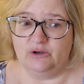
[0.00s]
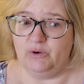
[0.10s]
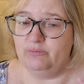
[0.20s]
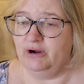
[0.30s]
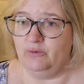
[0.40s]
So
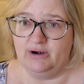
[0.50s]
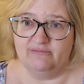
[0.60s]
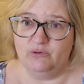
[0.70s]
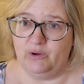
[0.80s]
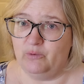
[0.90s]
we bring
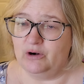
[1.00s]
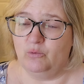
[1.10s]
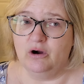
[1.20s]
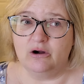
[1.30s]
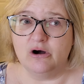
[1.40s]
whatever we want to
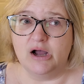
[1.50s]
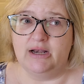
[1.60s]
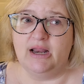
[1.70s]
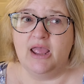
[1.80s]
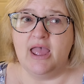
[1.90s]
work
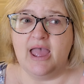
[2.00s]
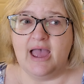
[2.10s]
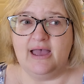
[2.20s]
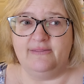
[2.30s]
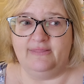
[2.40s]
on,
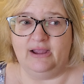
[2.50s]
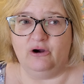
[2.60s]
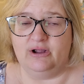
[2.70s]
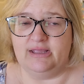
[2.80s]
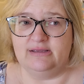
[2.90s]
and
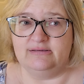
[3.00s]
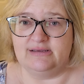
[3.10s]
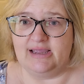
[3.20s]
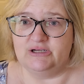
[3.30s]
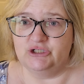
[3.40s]
there is
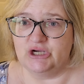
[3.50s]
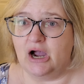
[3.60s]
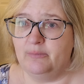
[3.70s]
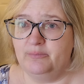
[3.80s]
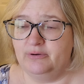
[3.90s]
a
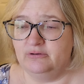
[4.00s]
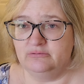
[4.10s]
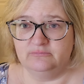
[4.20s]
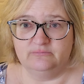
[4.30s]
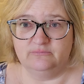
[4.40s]
shop
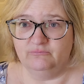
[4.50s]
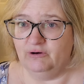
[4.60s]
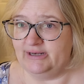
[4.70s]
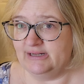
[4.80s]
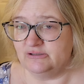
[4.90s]

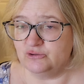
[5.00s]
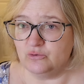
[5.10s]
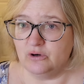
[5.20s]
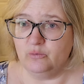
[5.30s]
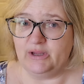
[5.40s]
right next
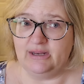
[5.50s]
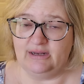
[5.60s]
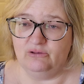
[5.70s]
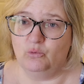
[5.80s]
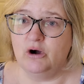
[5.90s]
door. We can
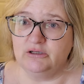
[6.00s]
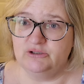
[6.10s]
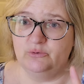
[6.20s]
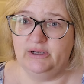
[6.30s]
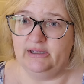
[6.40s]
either walk
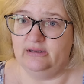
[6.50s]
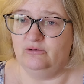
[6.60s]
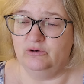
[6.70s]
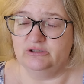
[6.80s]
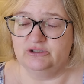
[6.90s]
to it
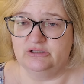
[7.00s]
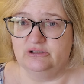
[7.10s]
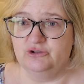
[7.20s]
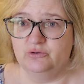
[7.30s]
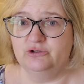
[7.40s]
or it's just a
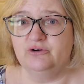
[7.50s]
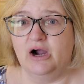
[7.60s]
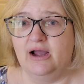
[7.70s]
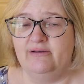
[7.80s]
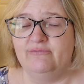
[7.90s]
short
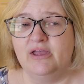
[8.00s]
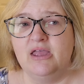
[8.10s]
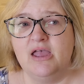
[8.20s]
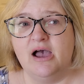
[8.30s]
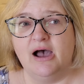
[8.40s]
drive
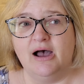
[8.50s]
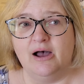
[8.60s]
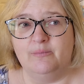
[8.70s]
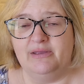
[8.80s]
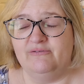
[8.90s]

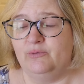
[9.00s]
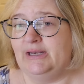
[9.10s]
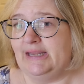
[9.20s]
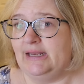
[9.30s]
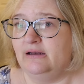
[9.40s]
um, if we
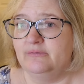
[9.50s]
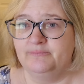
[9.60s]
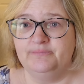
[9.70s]
need,